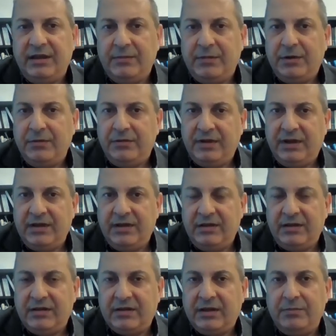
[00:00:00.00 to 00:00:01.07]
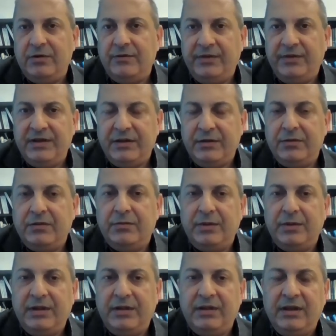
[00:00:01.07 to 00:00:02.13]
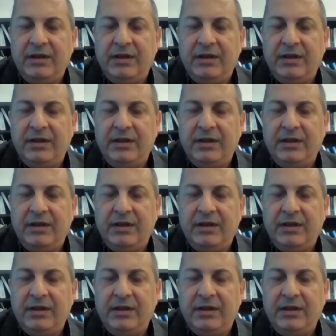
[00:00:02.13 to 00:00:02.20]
about a couple of years ago with